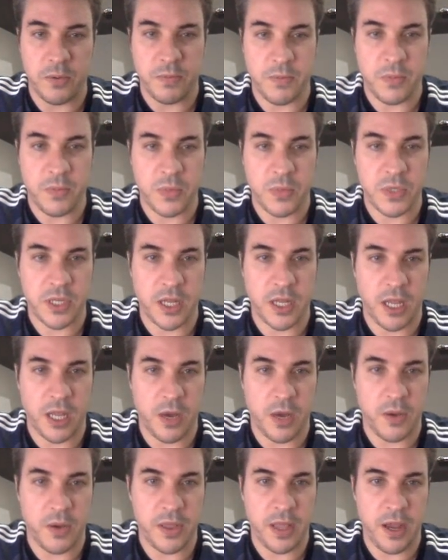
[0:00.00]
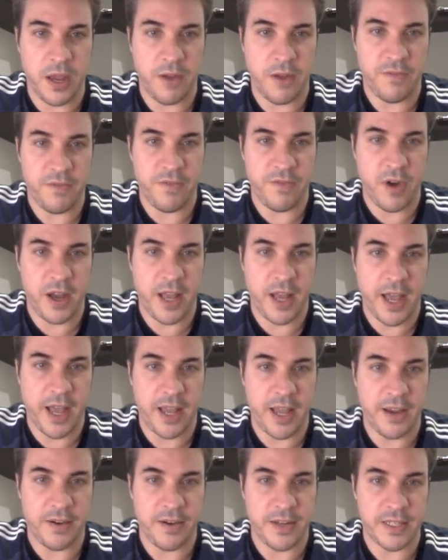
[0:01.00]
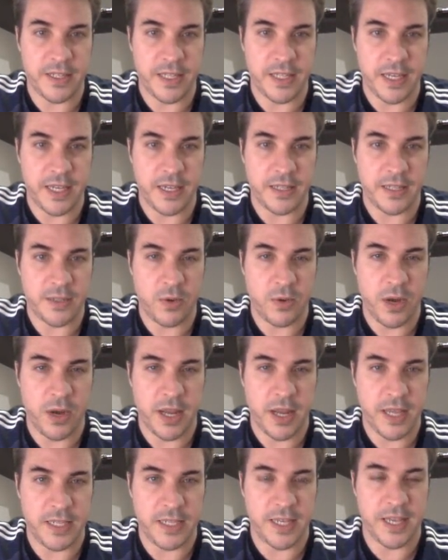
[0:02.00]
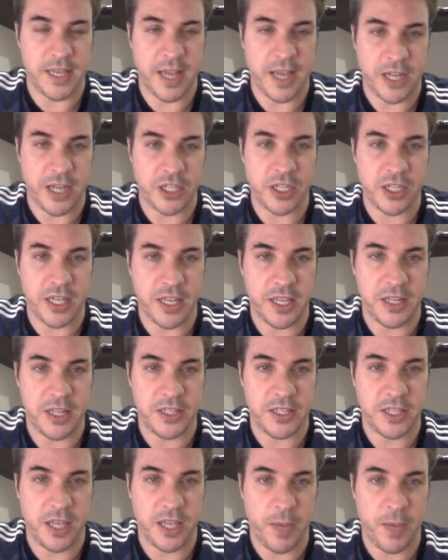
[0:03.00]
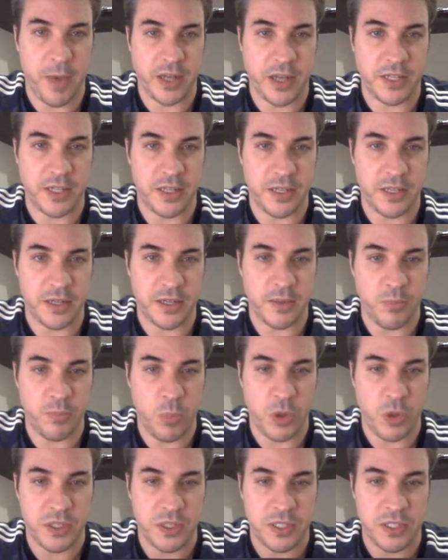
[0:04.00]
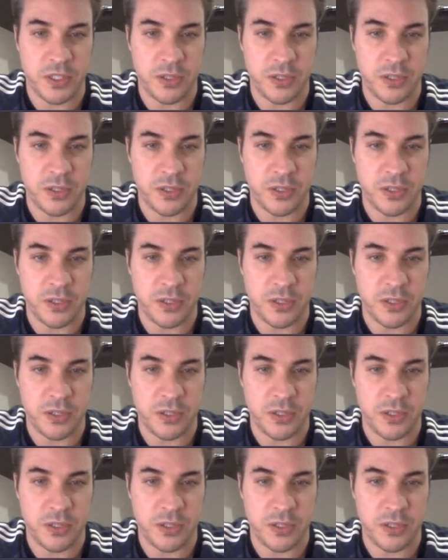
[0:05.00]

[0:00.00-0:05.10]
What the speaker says: just going to go in there and find out. Here it is here. It's quite easy actually. You just go back to the Moss